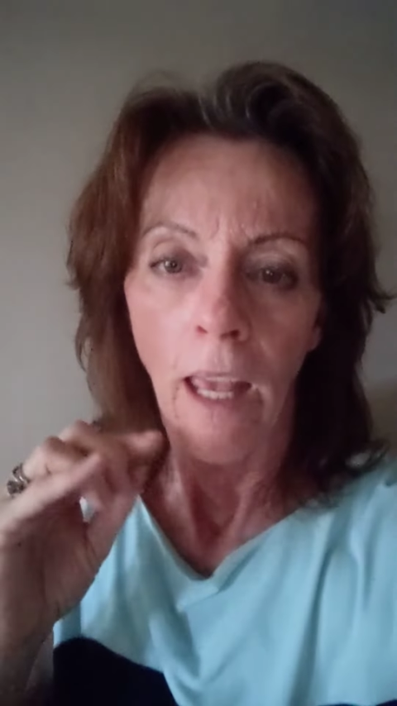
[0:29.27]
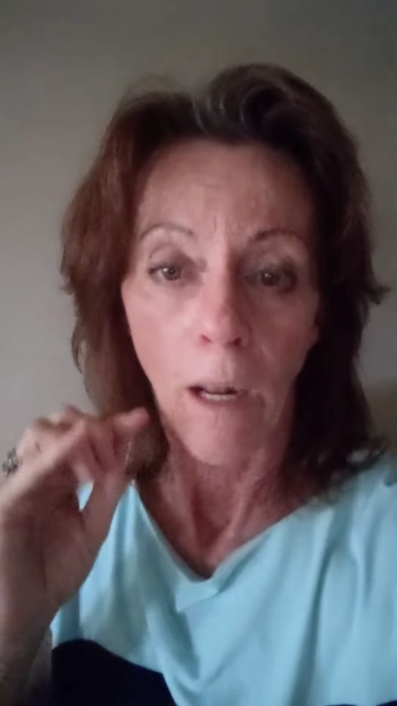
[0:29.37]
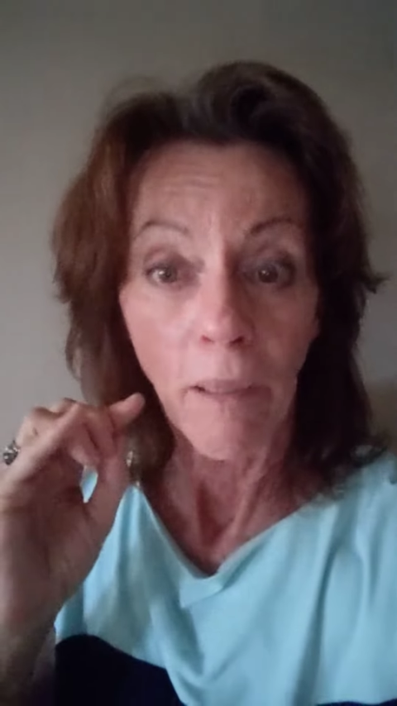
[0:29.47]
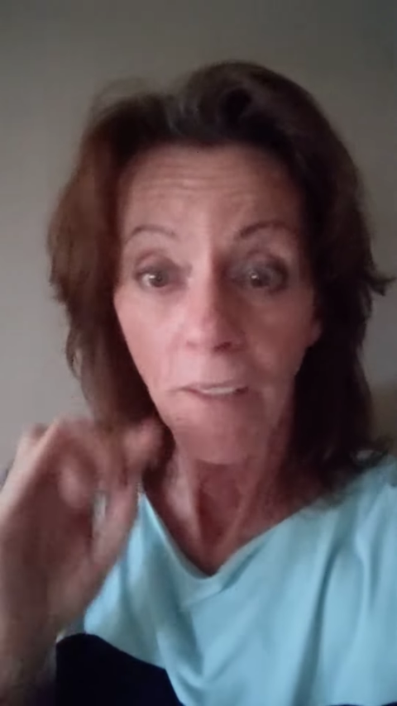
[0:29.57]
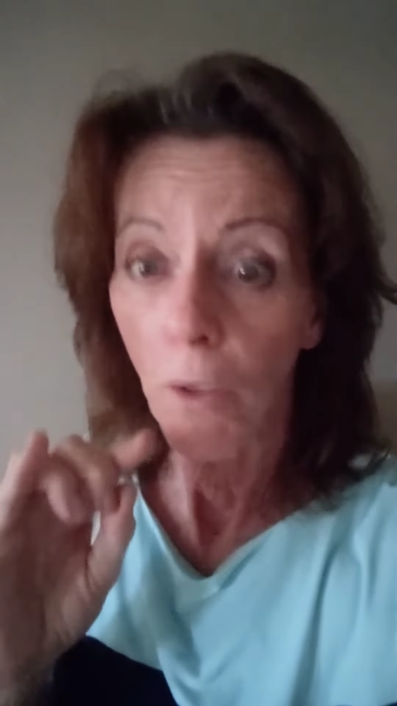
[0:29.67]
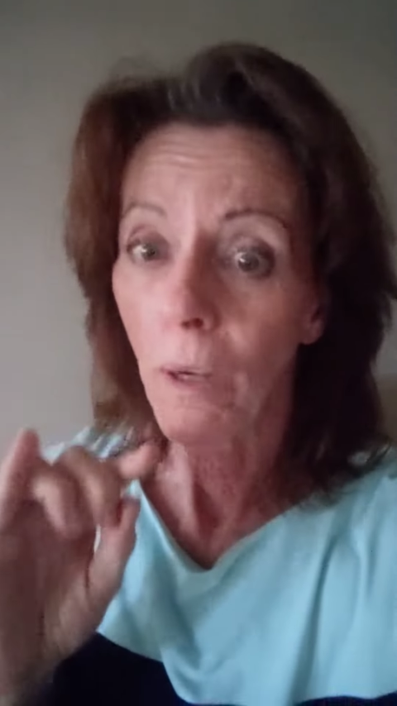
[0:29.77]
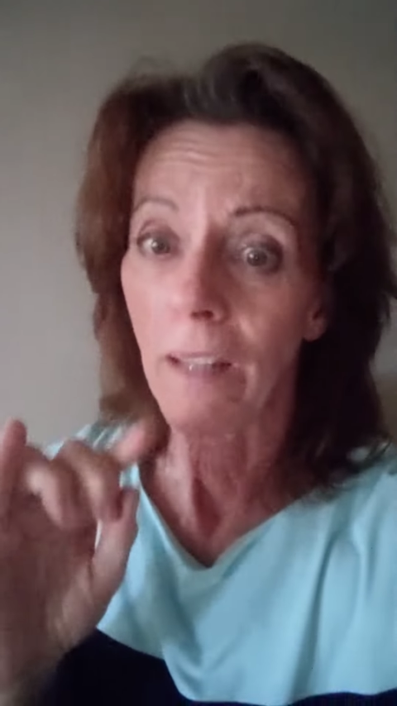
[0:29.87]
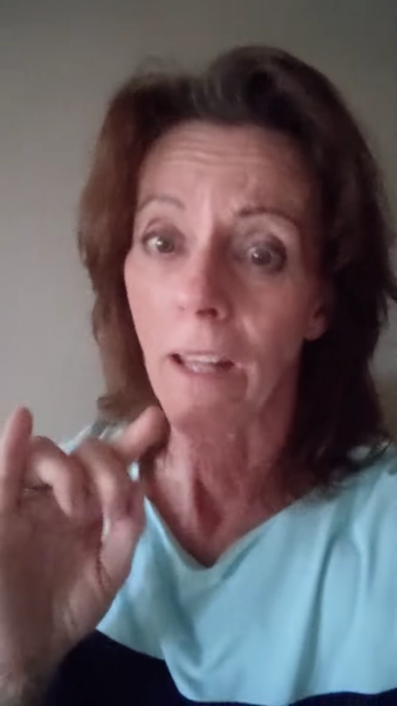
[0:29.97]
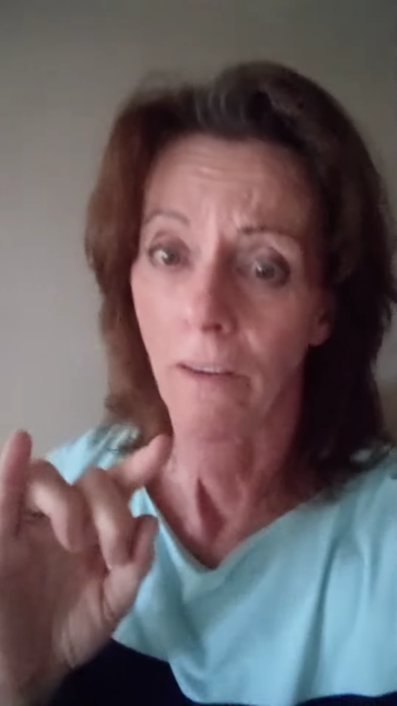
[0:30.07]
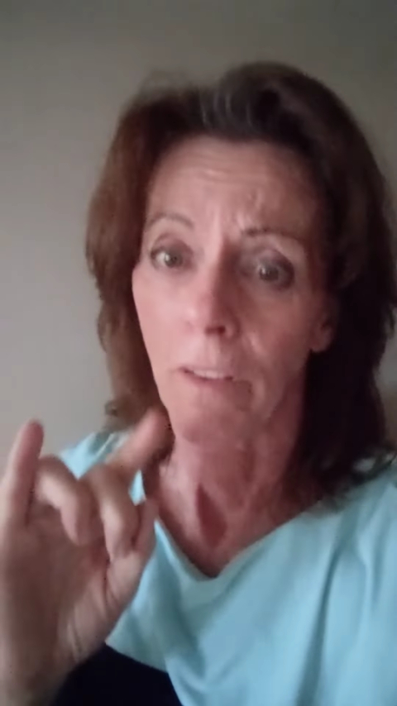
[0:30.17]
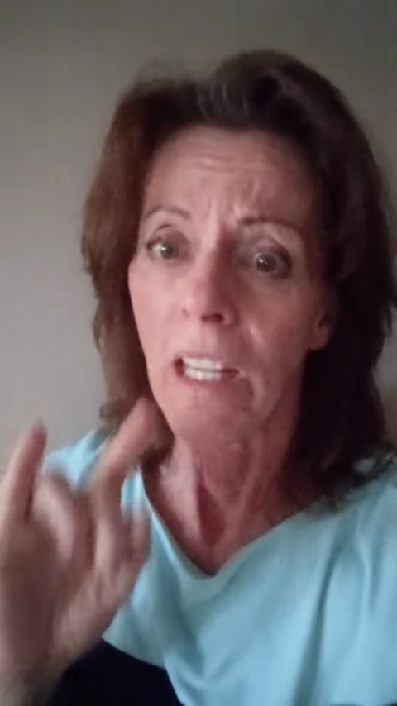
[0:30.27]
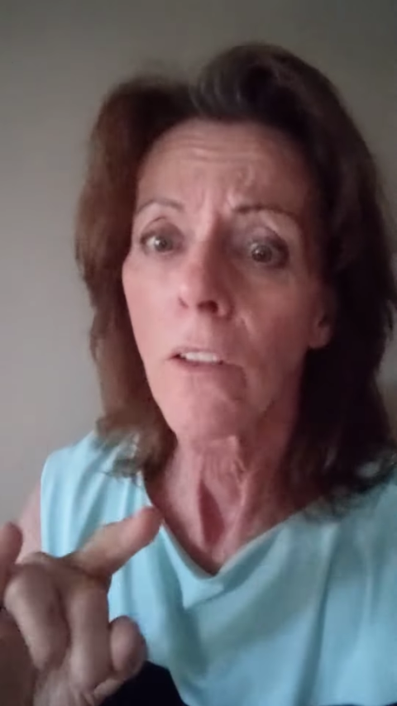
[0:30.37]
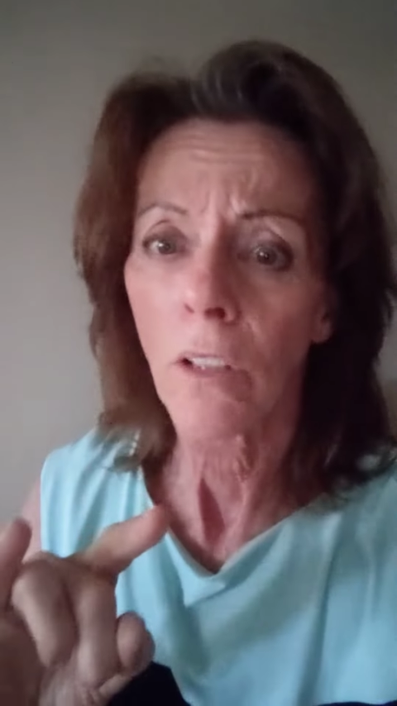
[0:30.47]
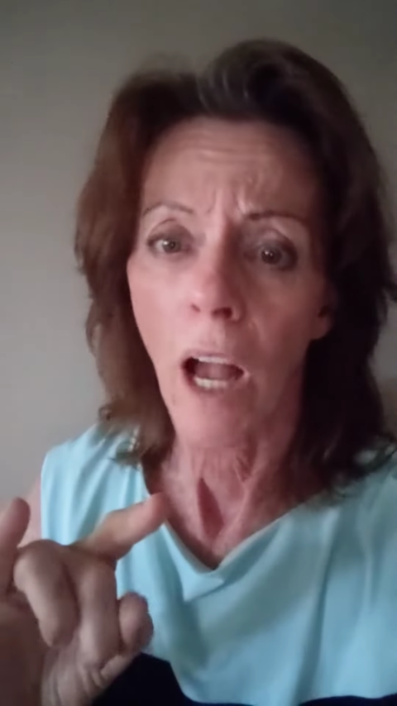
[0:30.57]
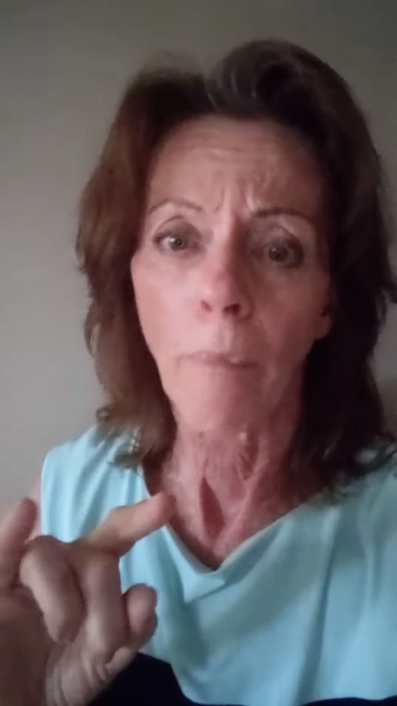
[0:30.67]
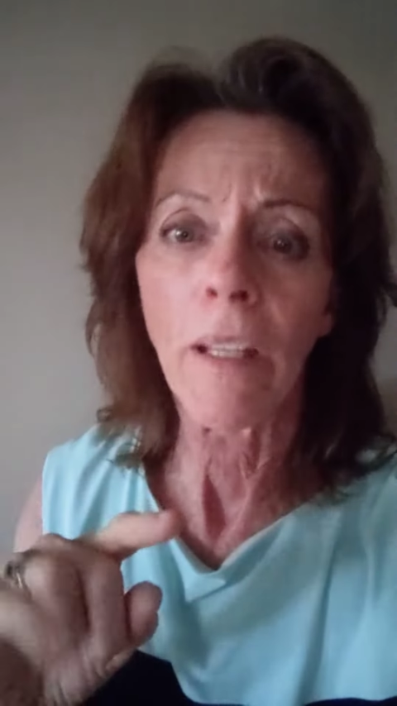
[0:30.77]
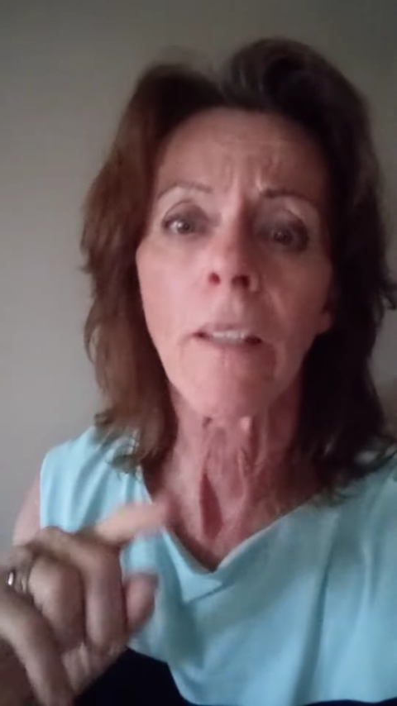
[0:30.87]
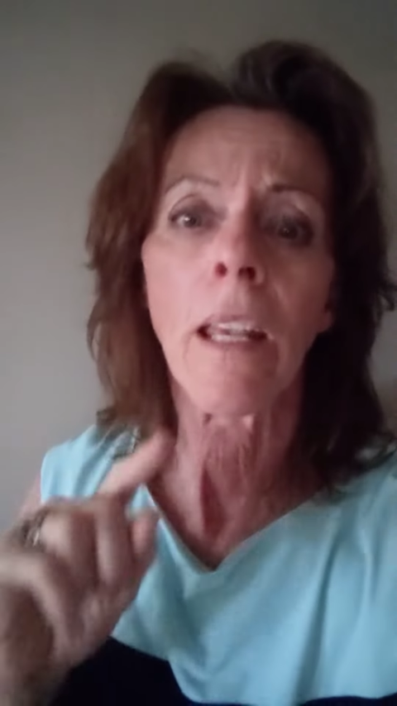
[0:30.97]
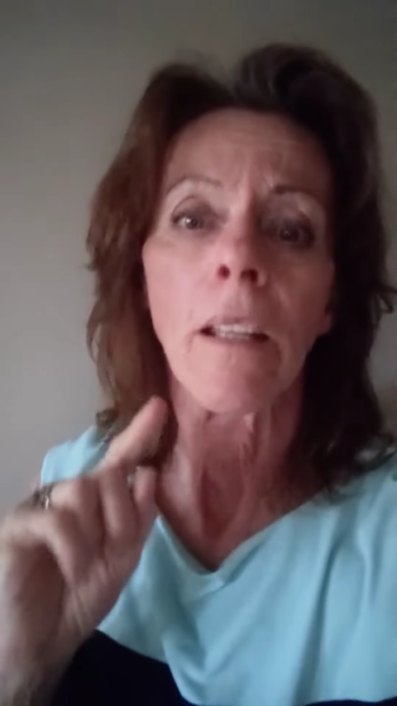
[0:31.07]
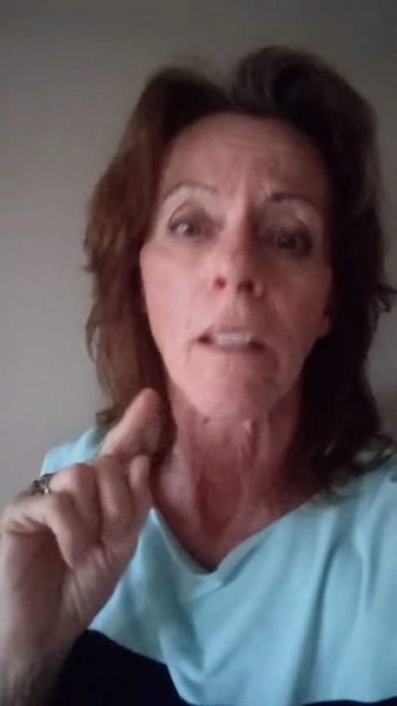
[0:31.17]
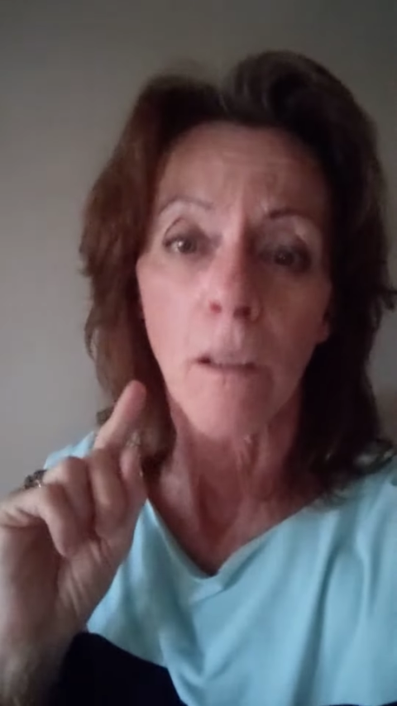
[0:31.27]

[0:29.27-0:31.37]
And I'll be giving away a lot of Kindle copies and